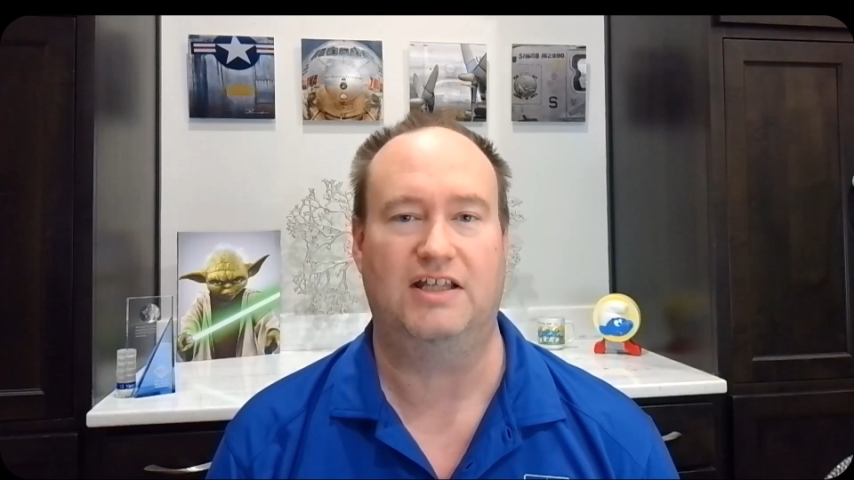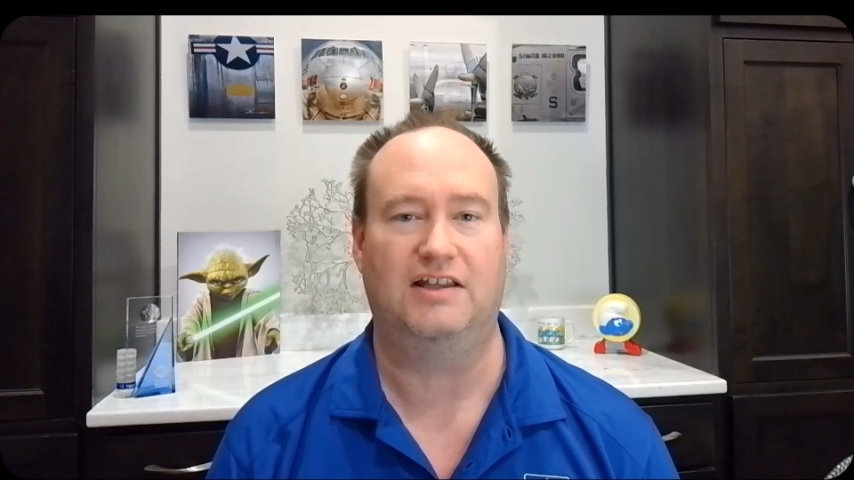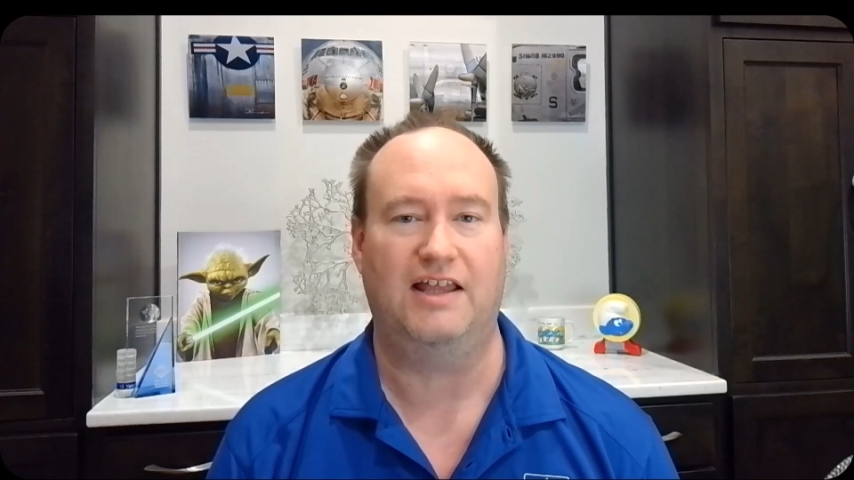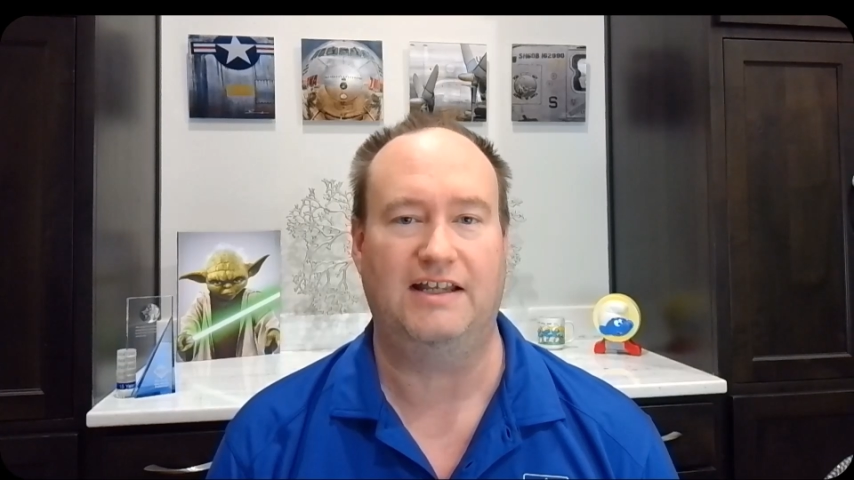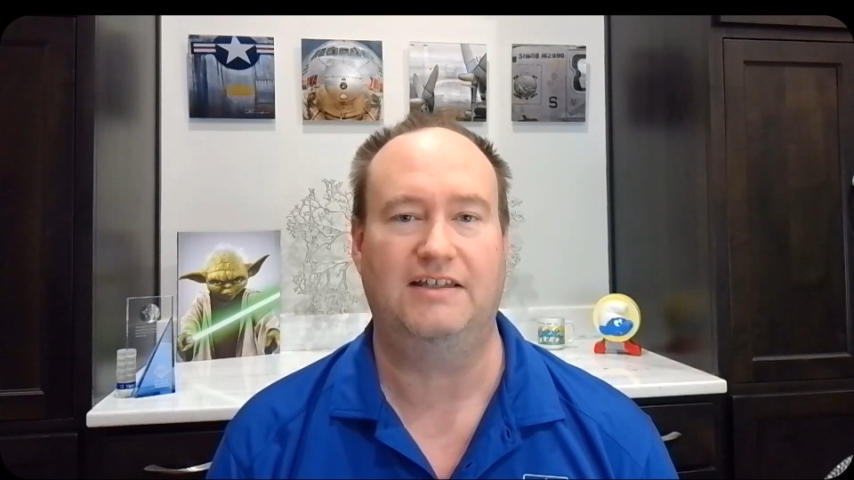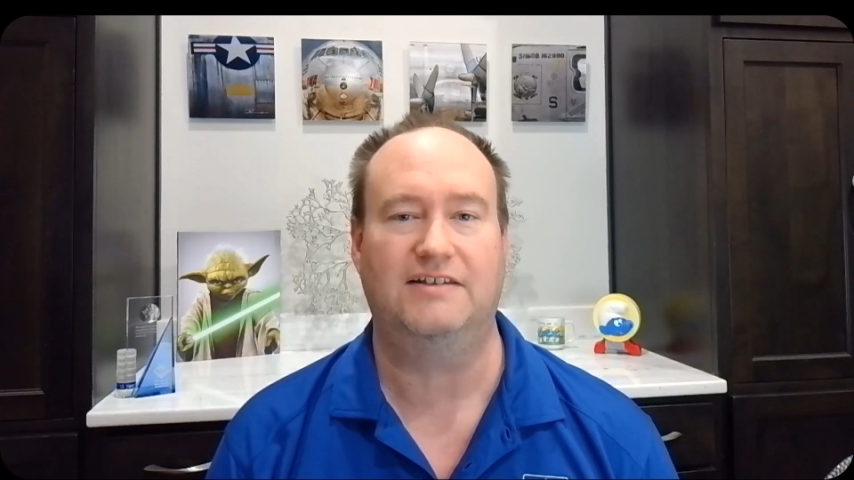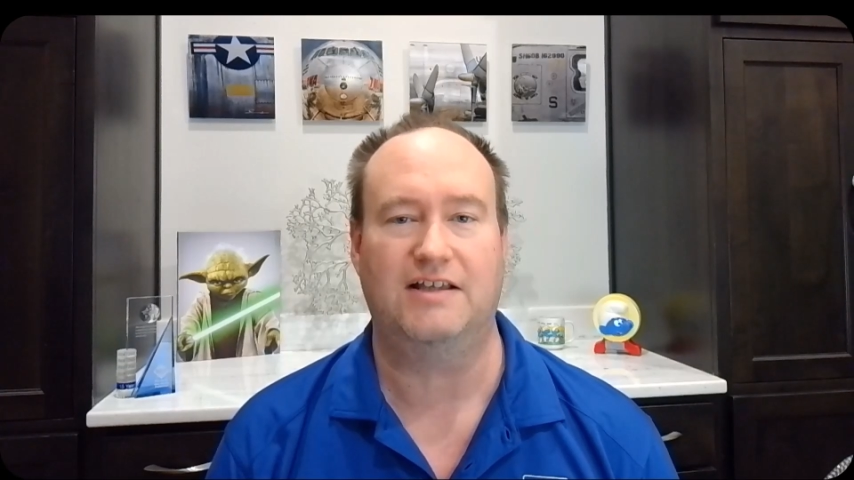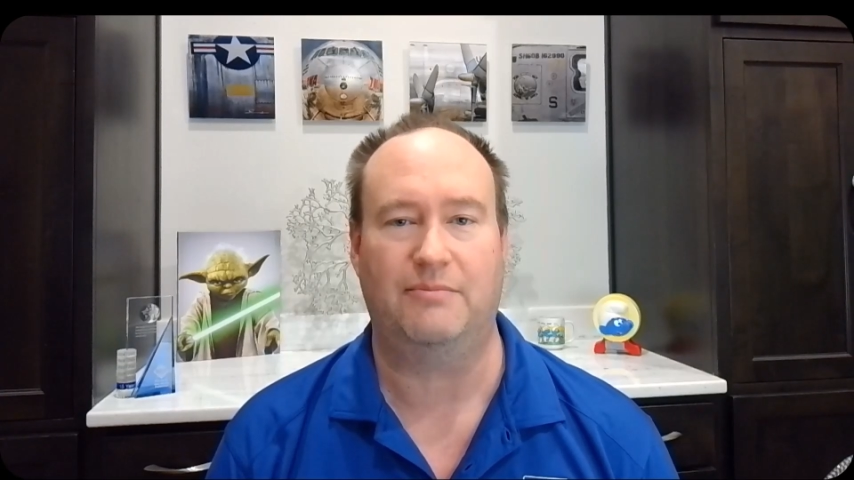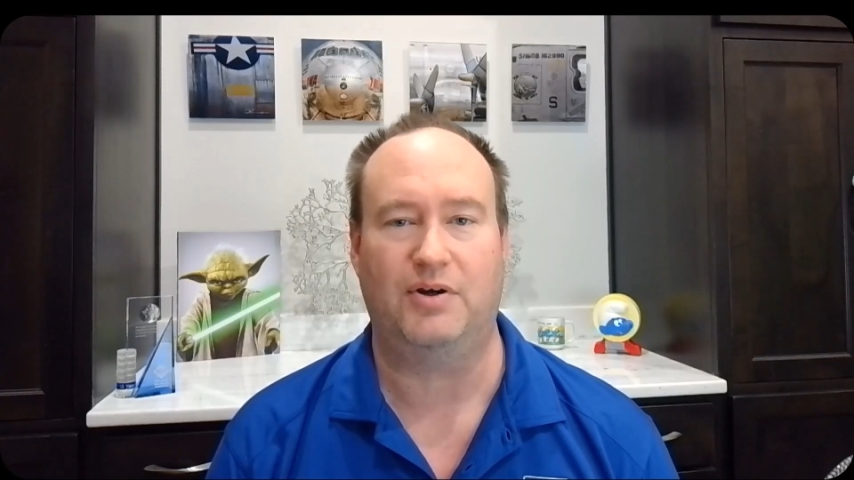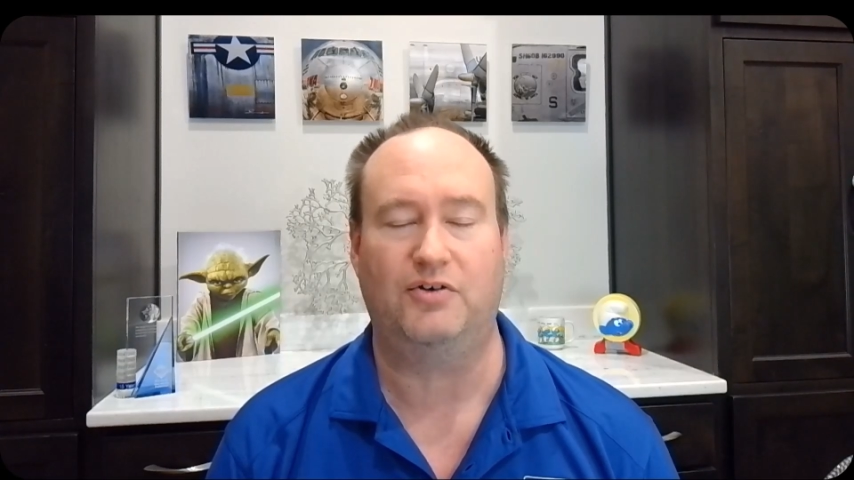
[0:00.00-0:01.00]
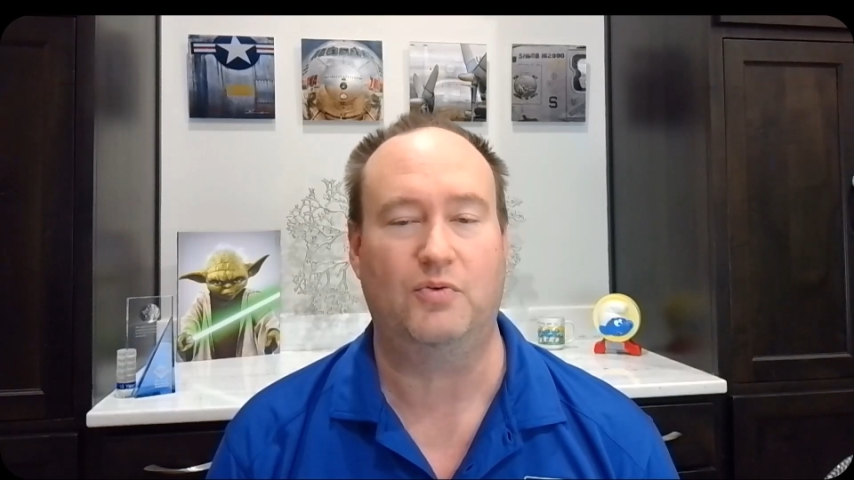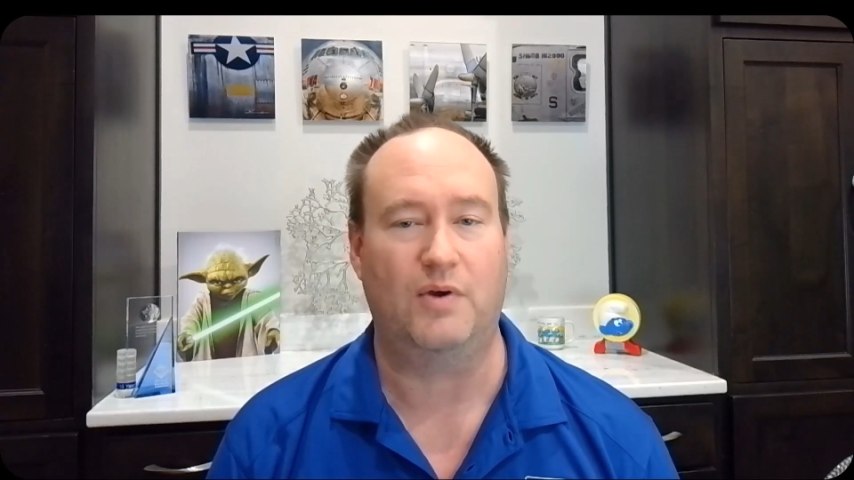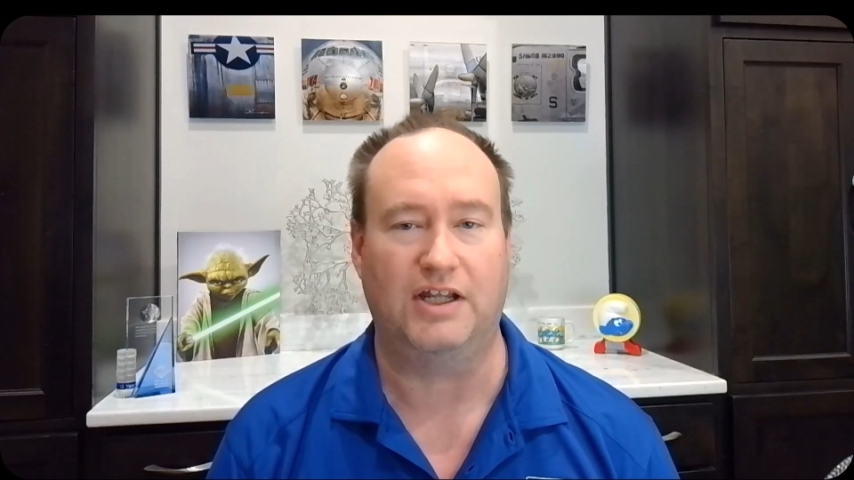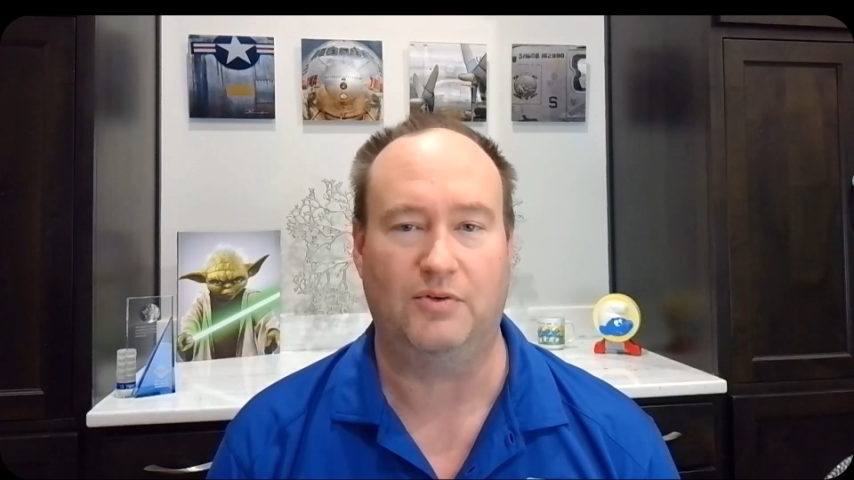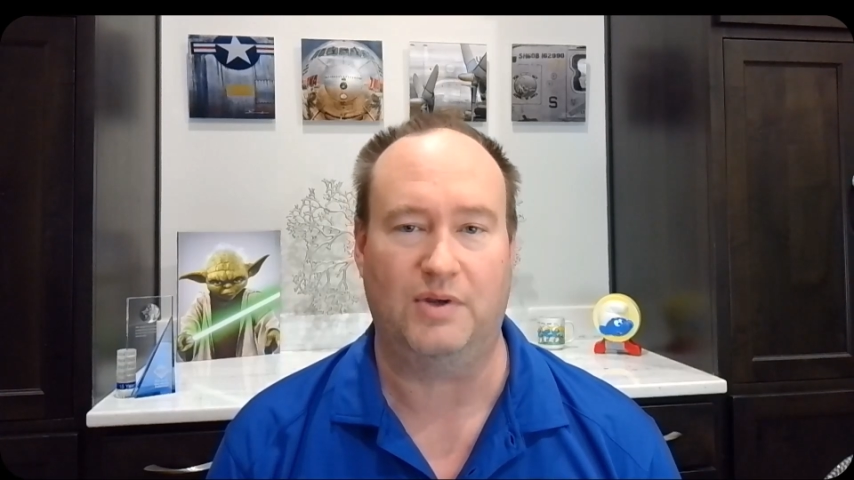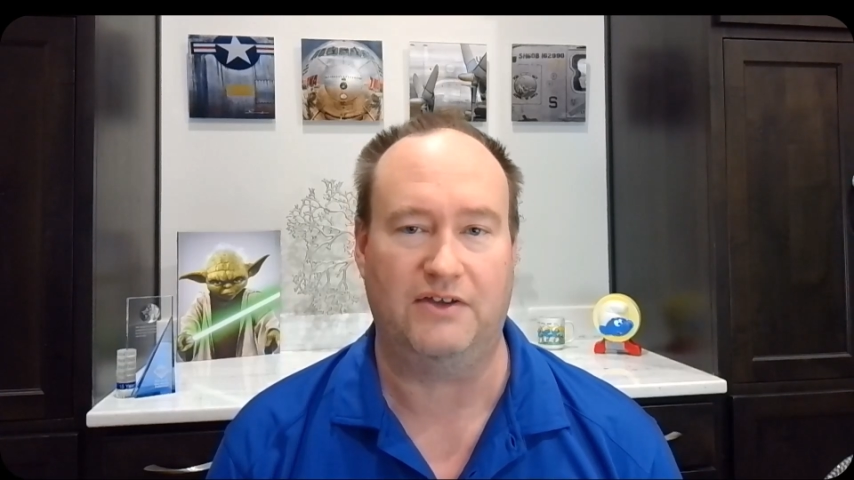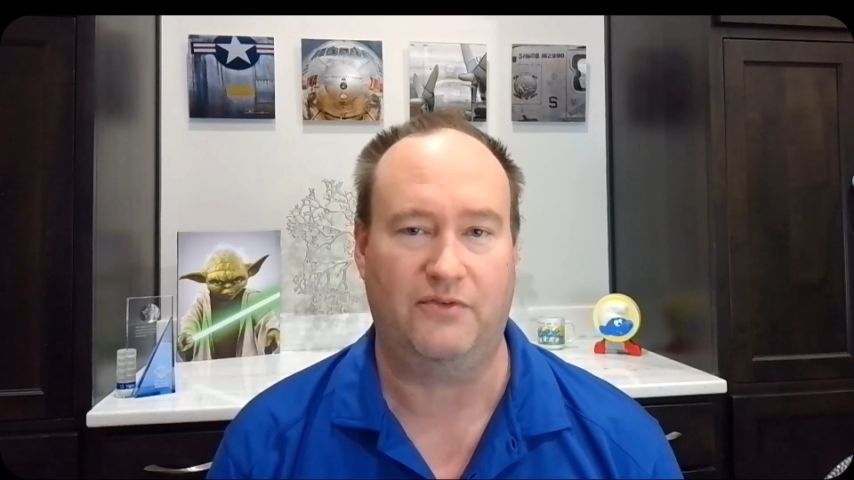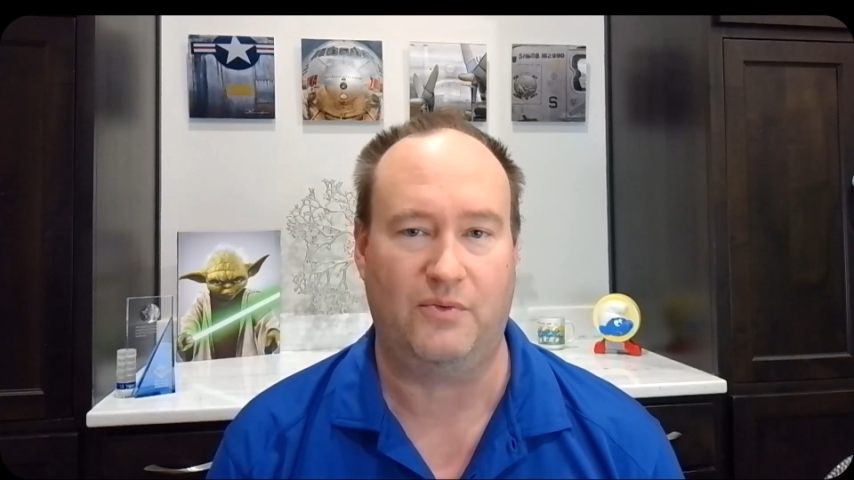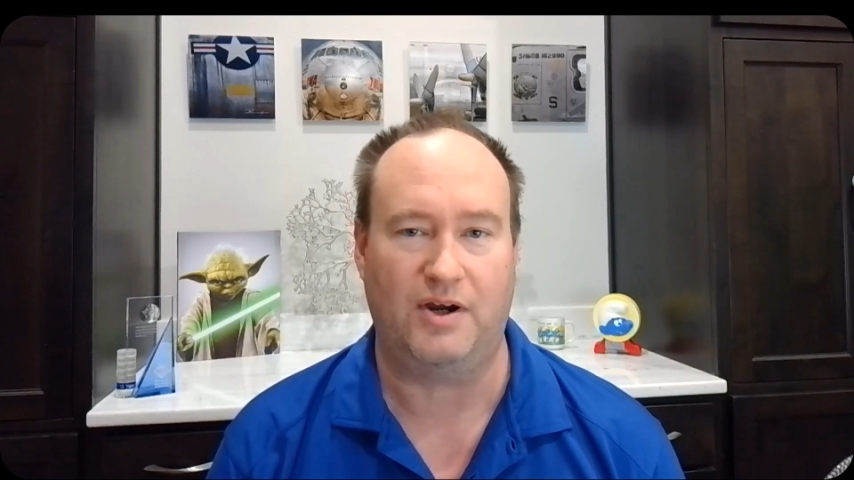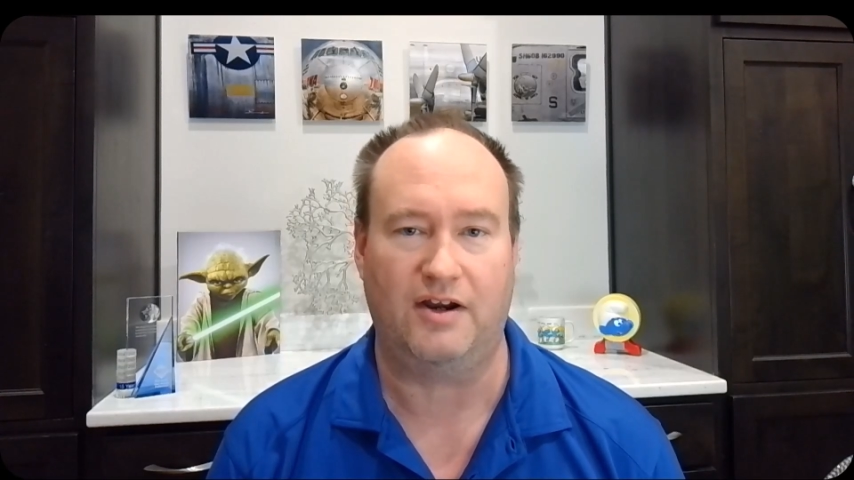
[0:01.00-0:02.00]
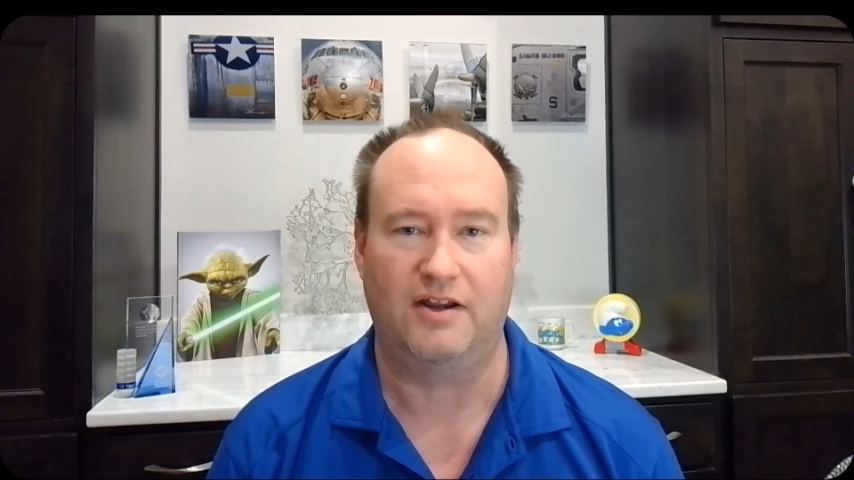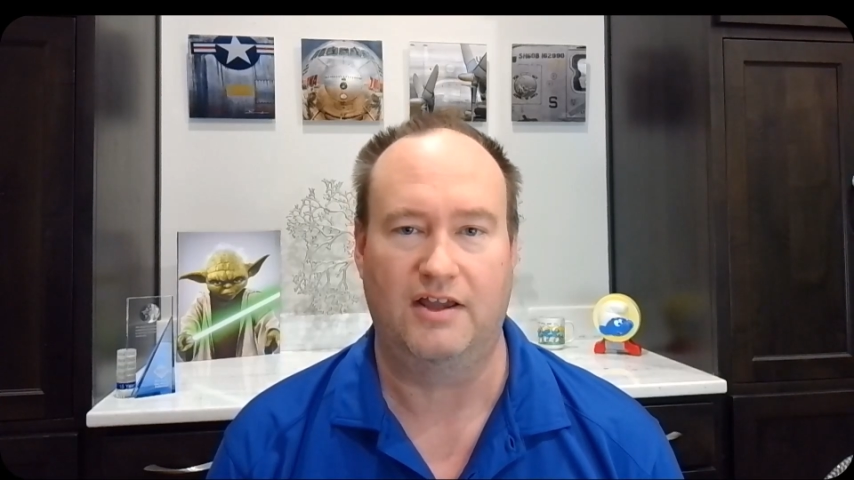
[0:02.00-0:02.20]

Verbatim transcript: in late December 2024.